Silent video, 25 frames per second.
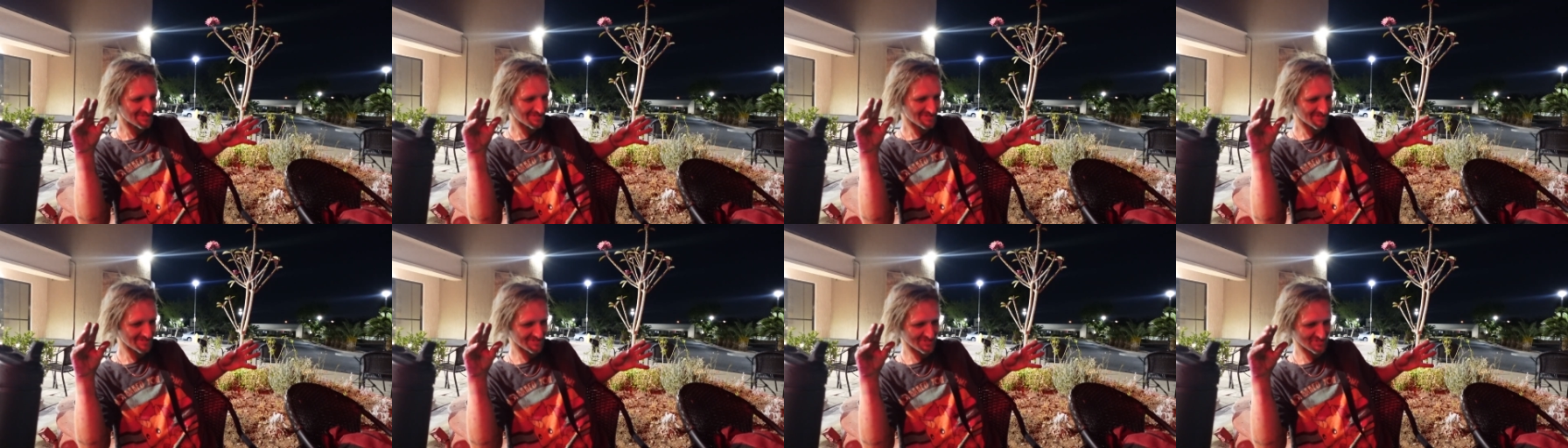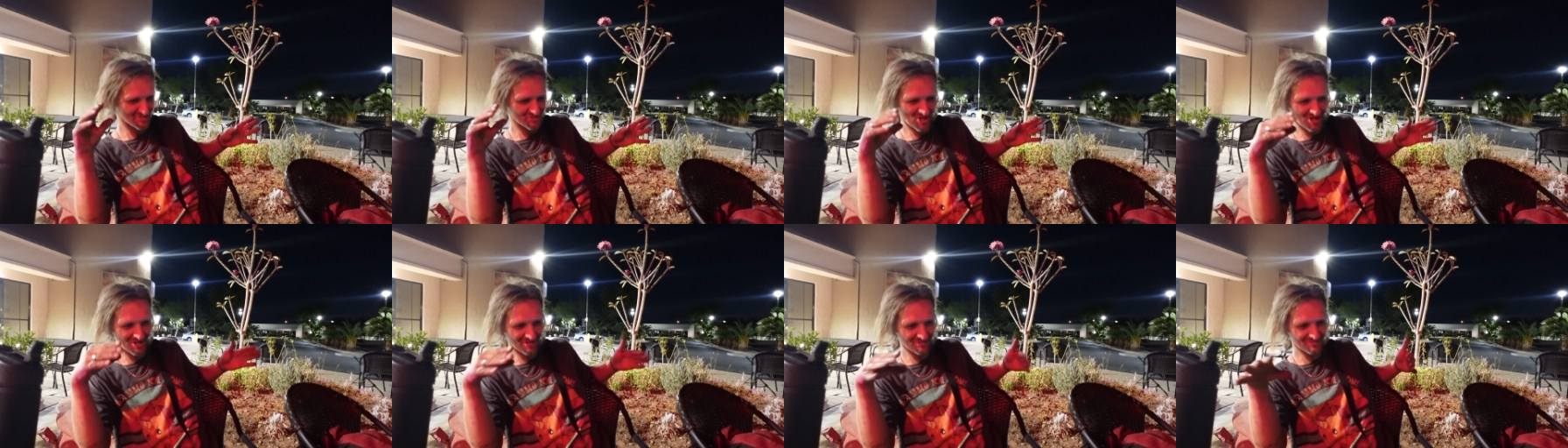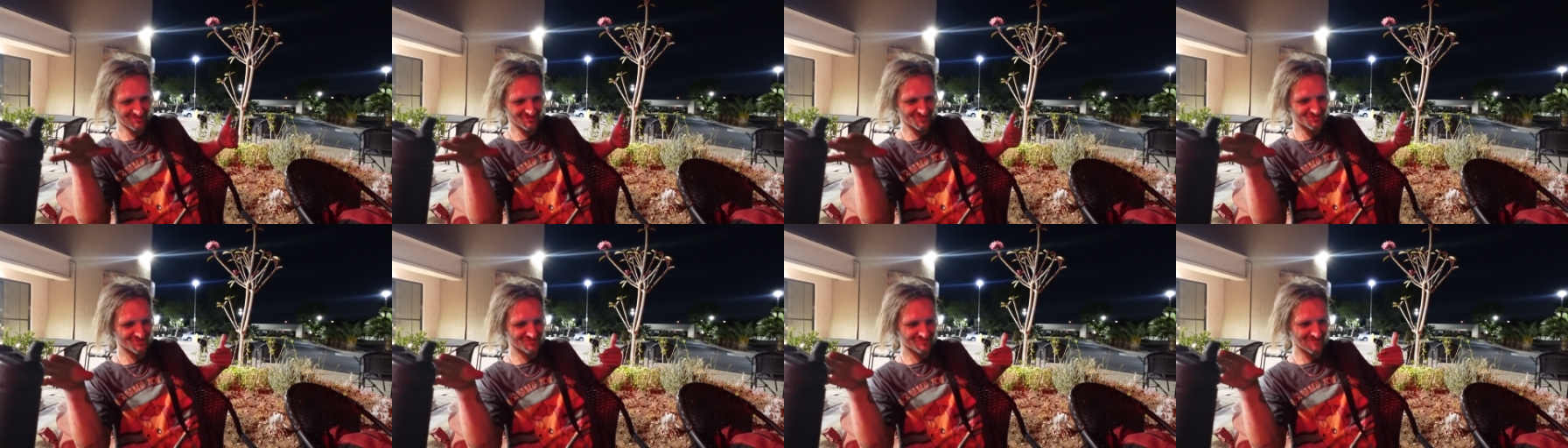And the
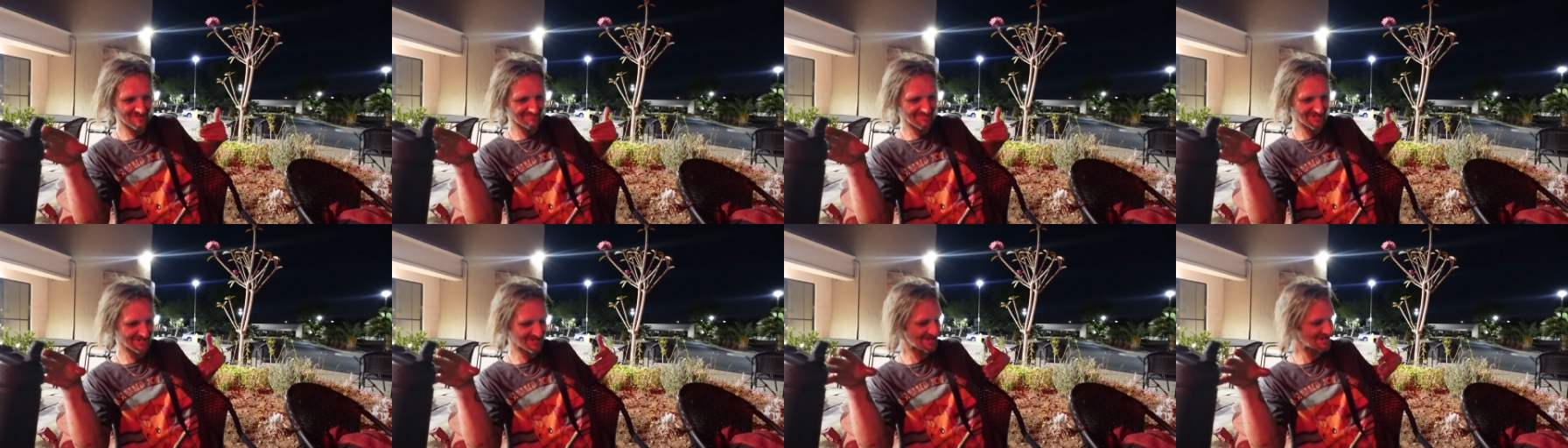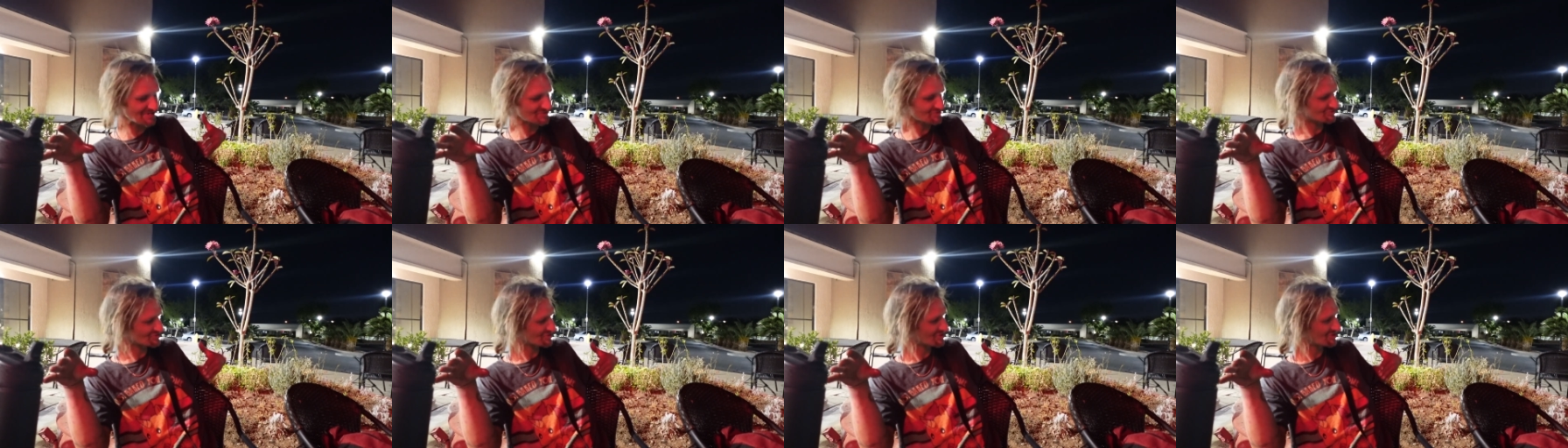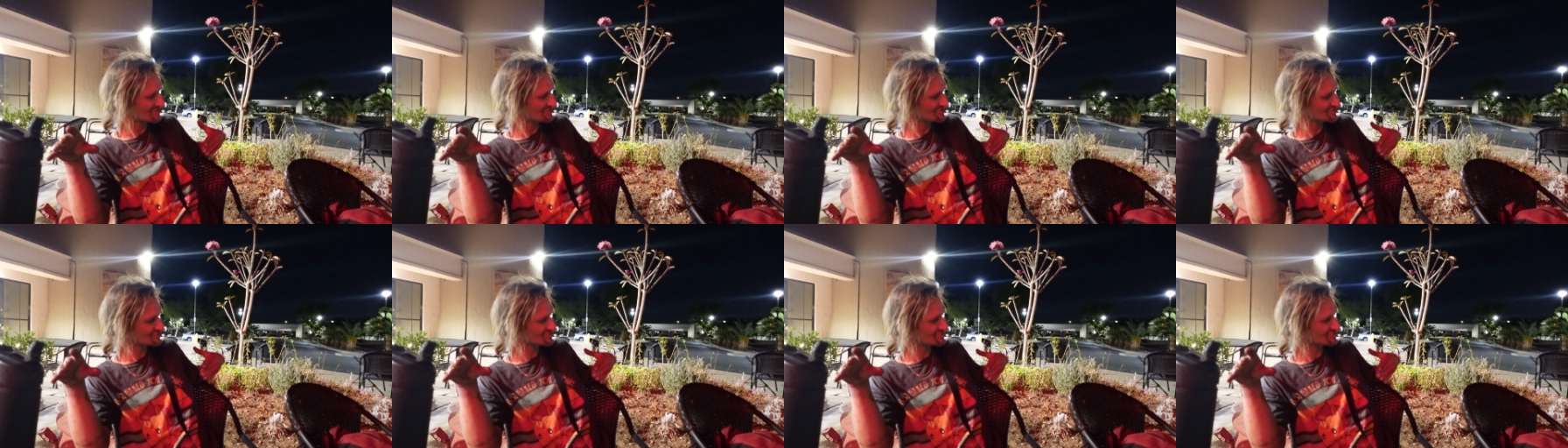tunnels up at Castle
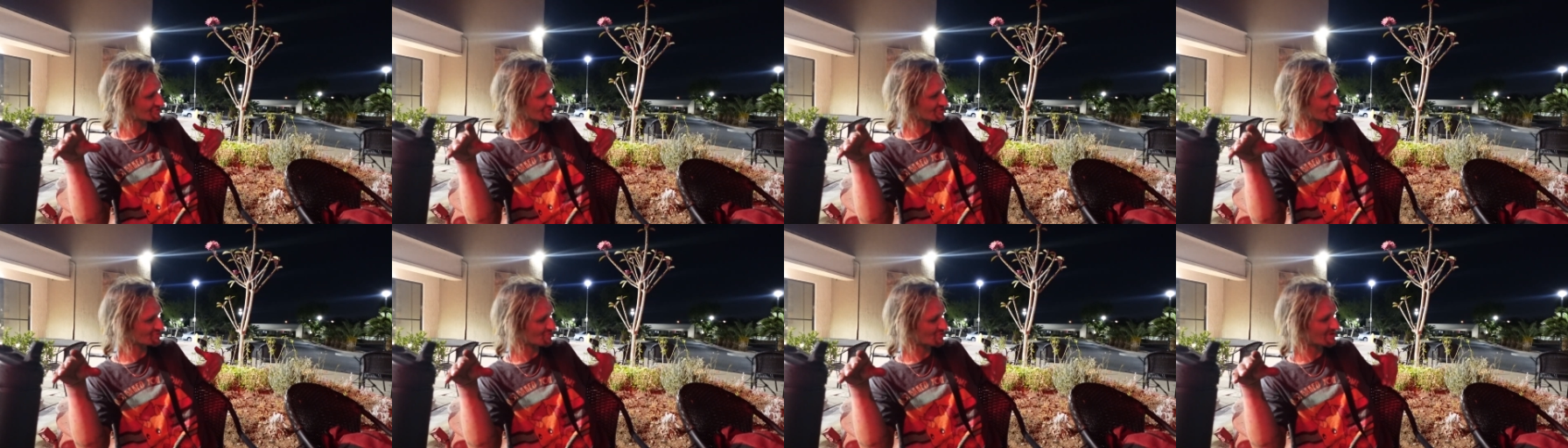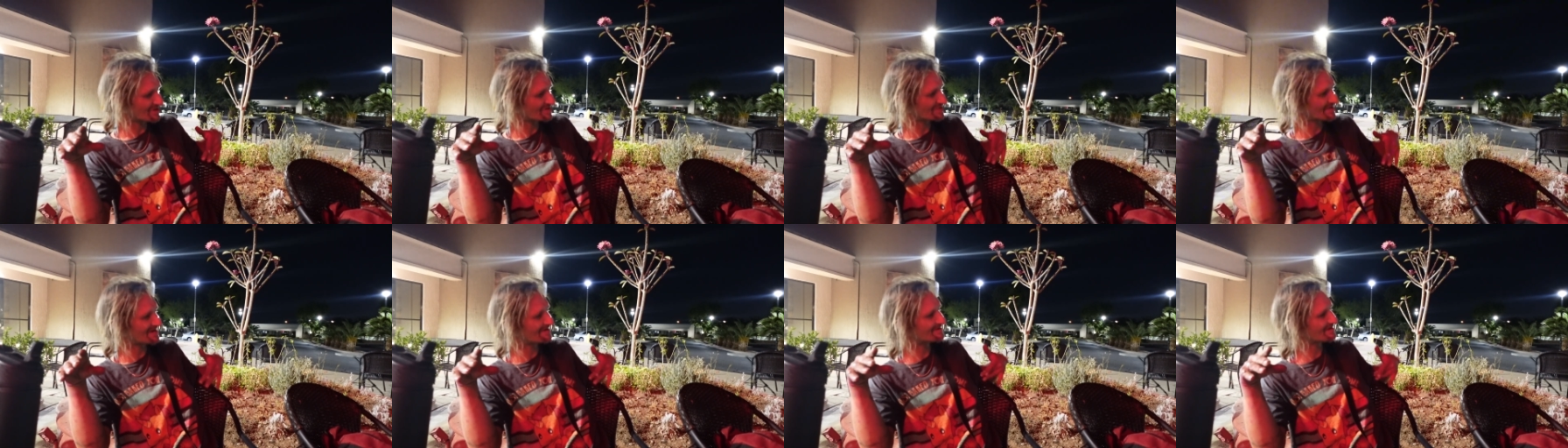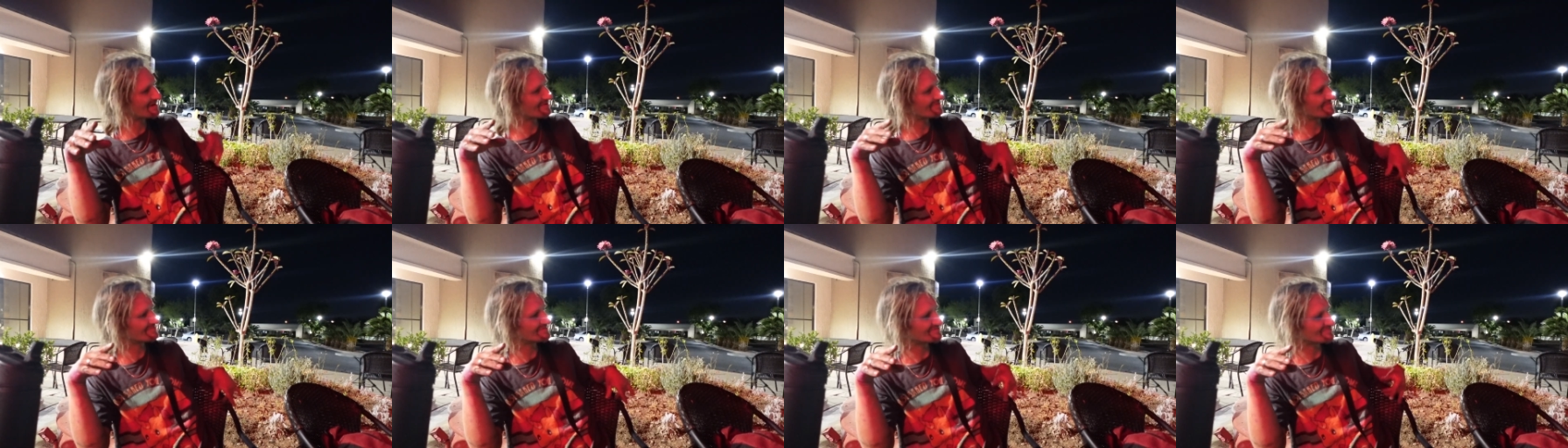Coasters was one that
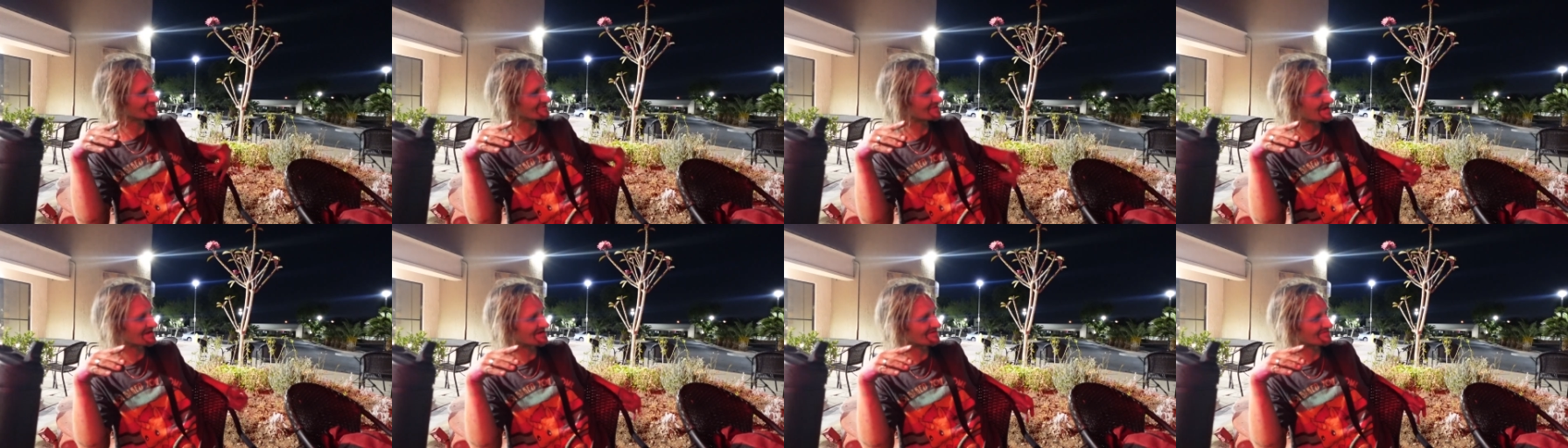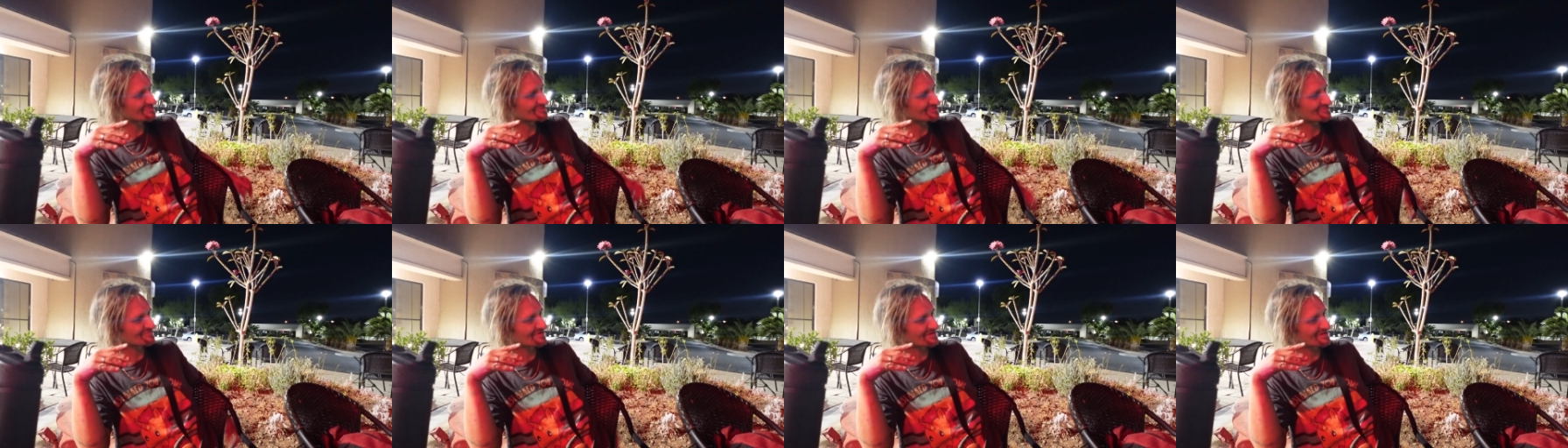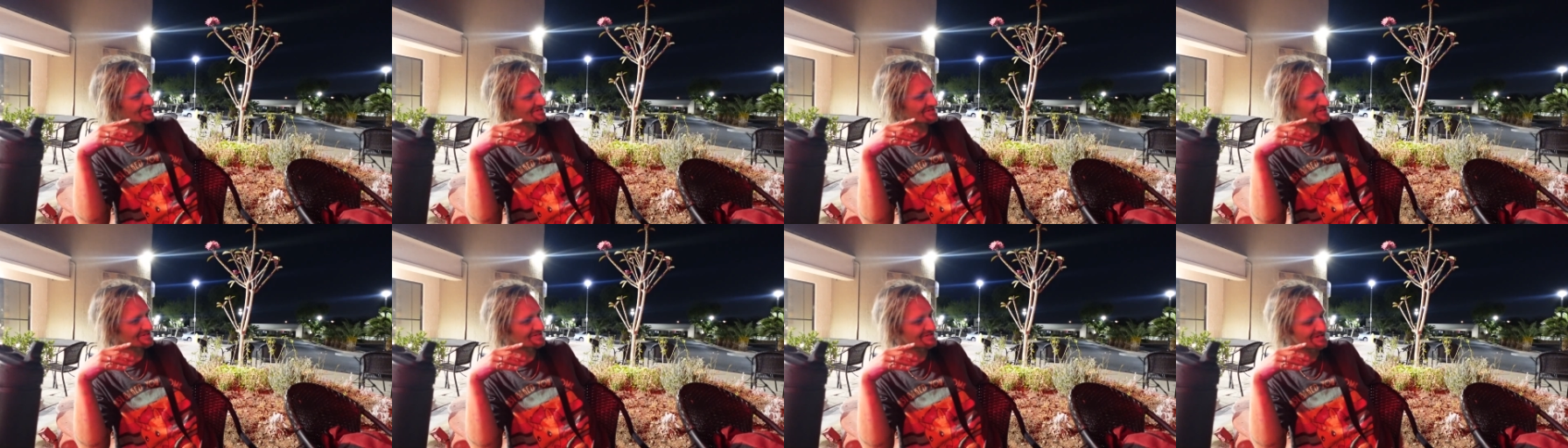I remember. That was
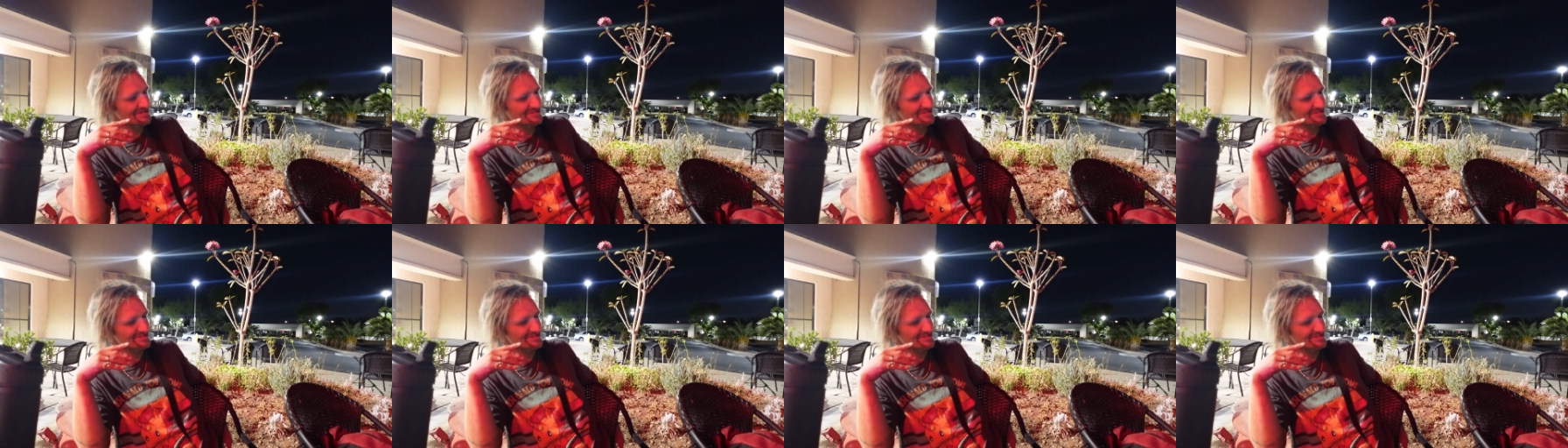fucking.